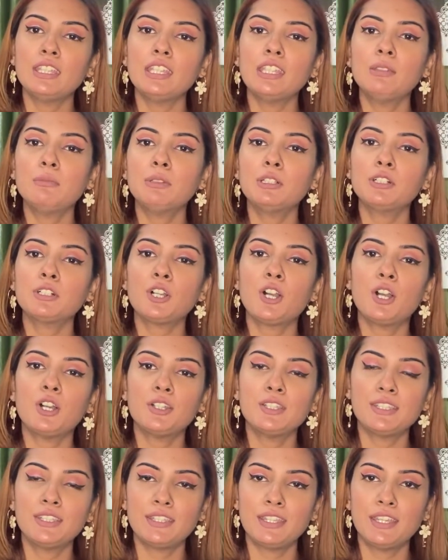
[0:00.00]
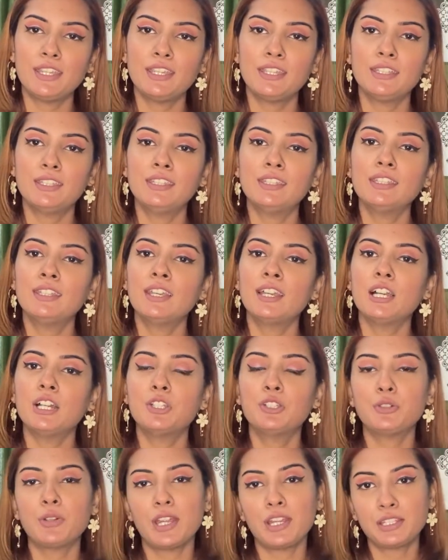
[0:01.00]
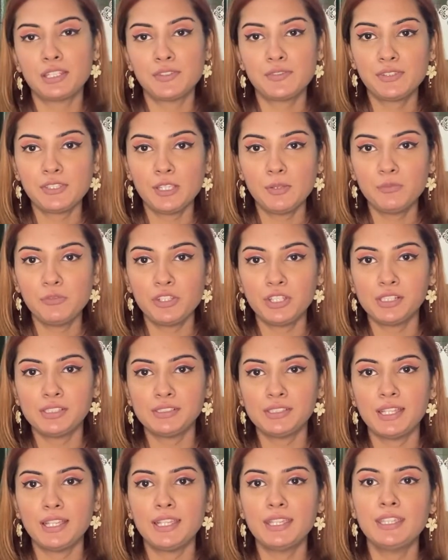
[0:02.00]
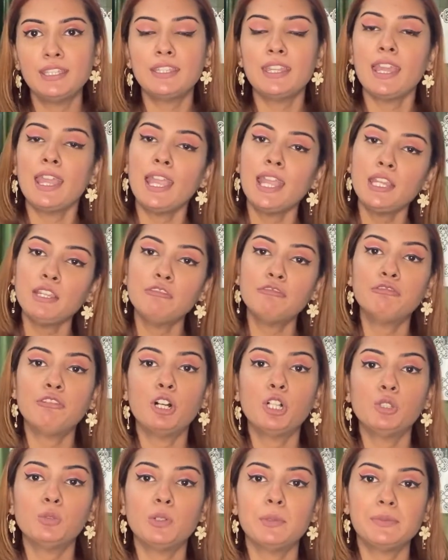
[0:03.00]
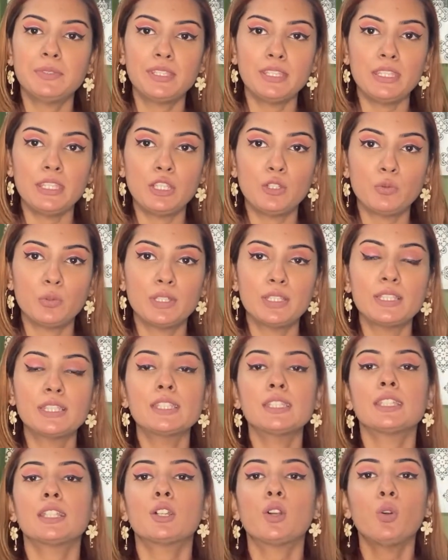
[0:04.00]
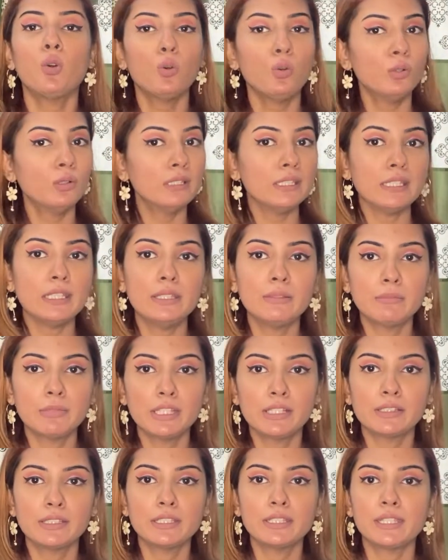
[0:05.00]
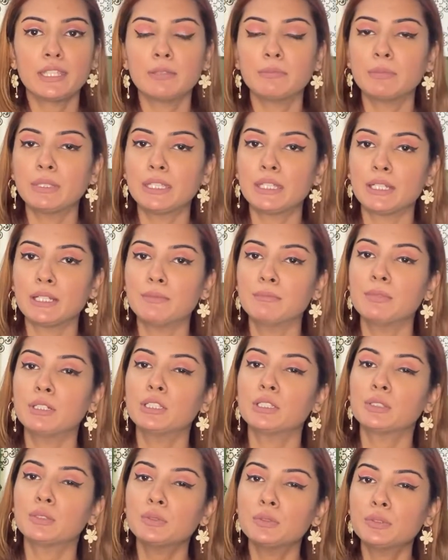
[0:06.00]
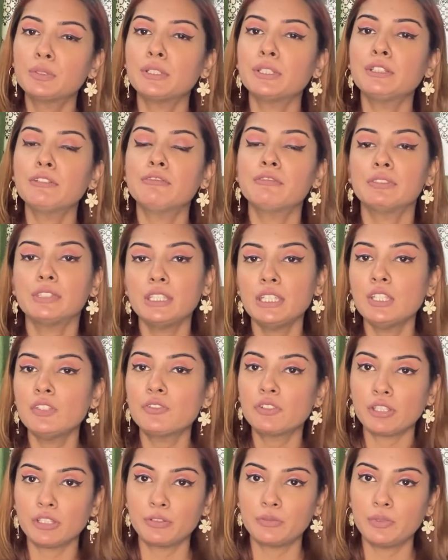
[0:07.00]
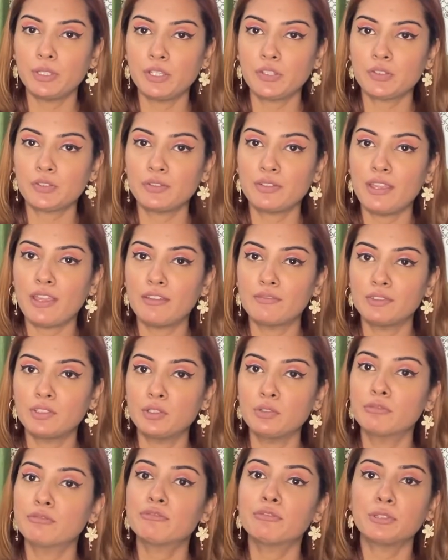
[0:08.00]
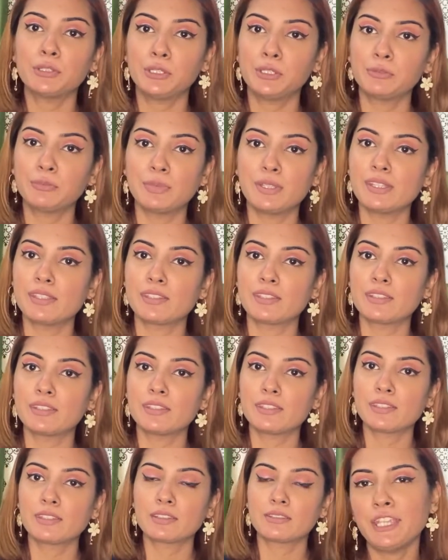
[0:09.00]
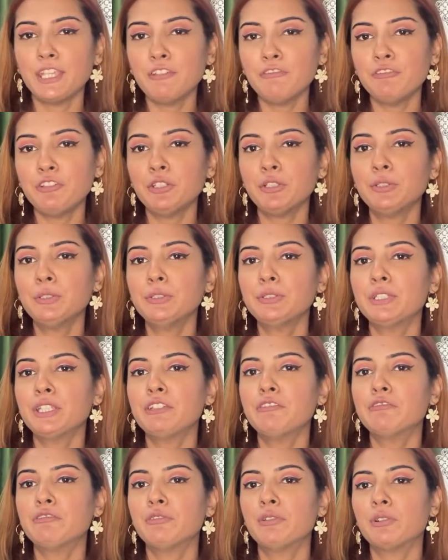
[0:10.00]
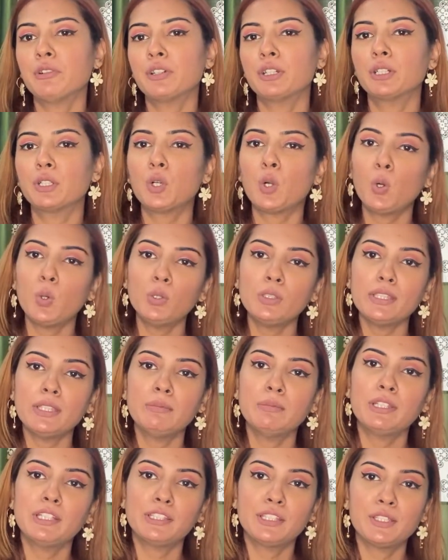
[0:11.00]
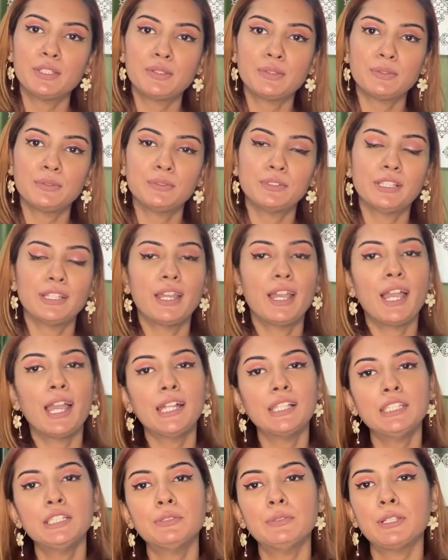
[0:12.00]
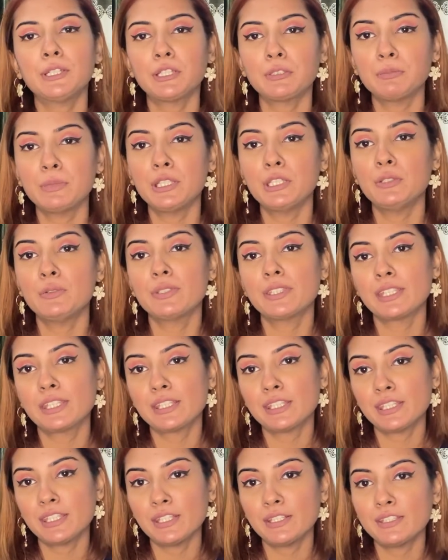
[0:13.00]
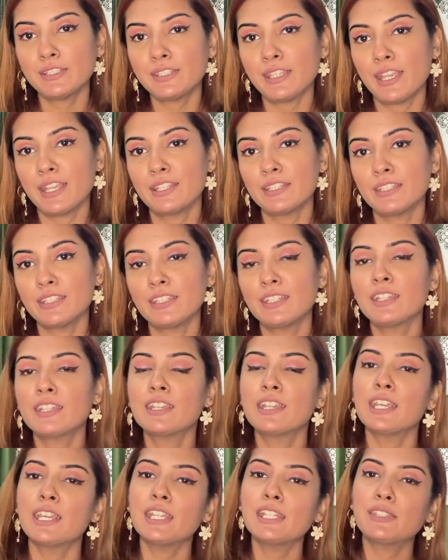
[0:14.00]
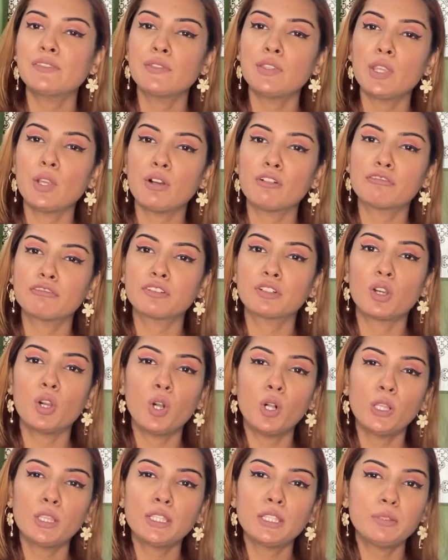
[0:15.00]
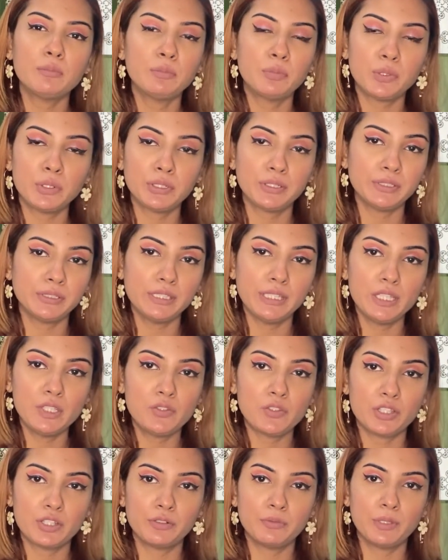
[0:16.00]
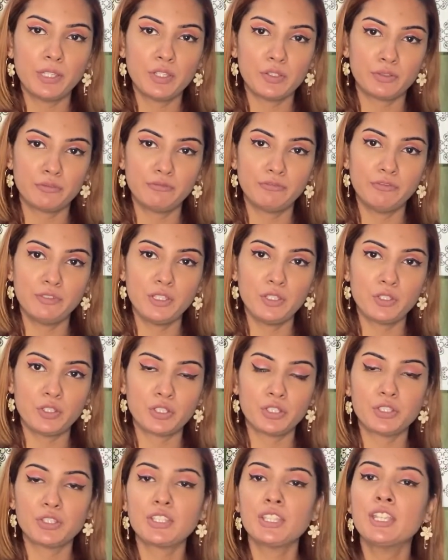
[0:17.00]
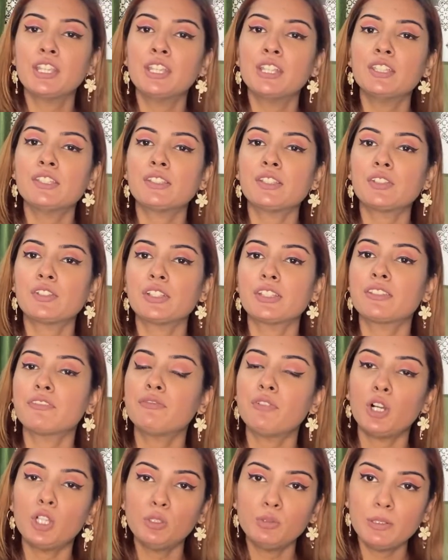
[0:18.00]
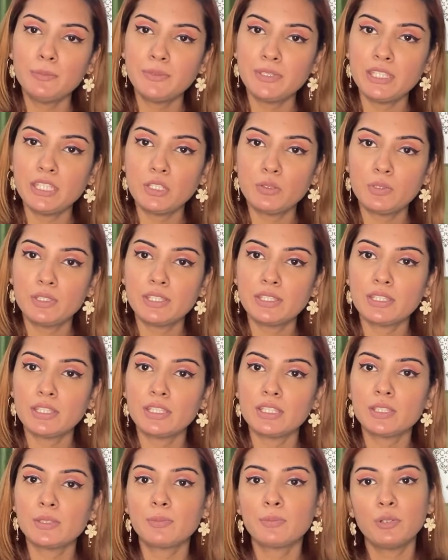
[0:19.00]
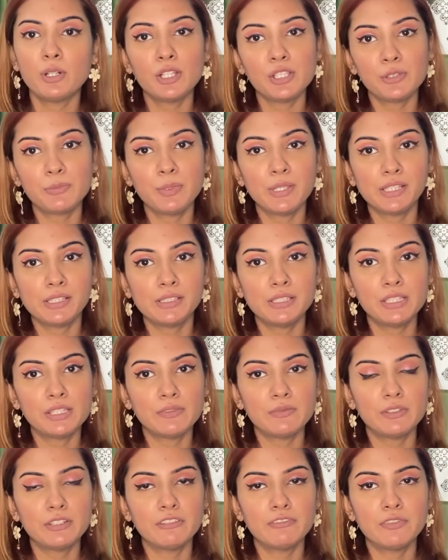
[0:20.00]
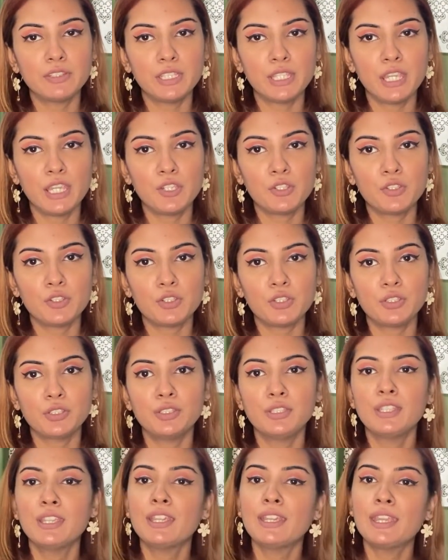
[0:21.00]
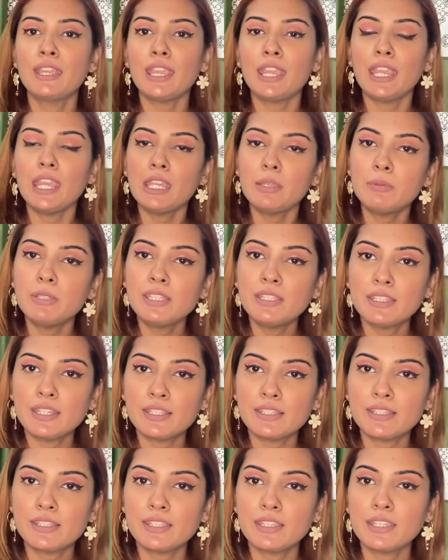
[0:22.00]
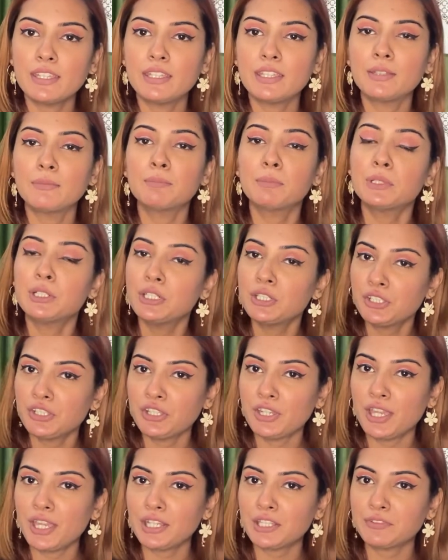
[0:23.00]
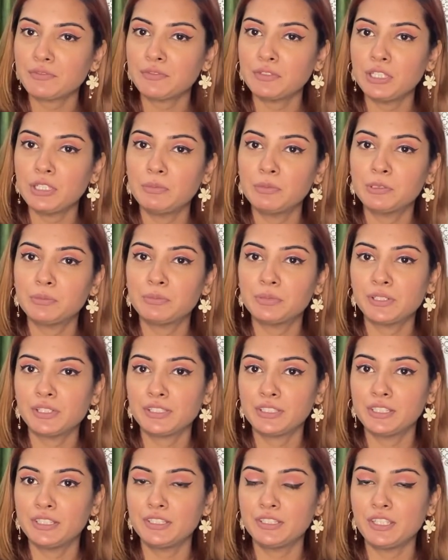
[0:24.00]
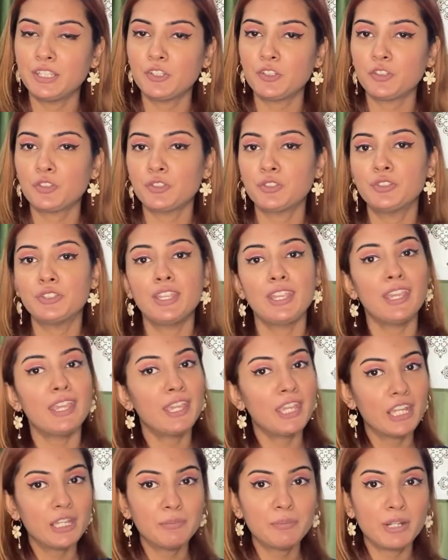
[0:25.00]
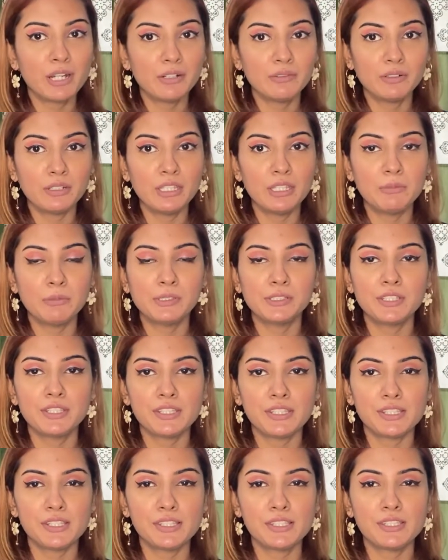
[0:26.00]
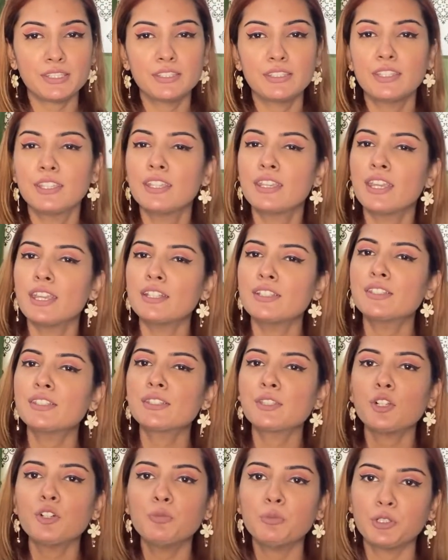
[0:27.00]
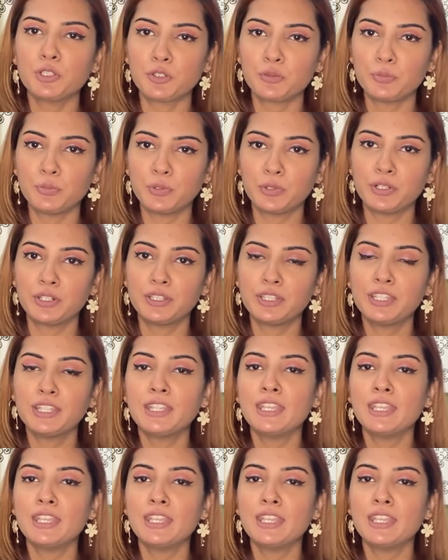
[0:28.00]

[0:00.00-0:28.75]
email content, attractive subject line, and a follow-up sequence, cold emailing can become a lucrative lead generation avenue for your business. If you're looking for a cold emailing tool, I highly recommend using Saleshandy, as we offer all the important lead generation features such as follow-up sequences, prospect list verification, A/B testing, merge tags for email personalization, AI-powered email assistant, and so much more.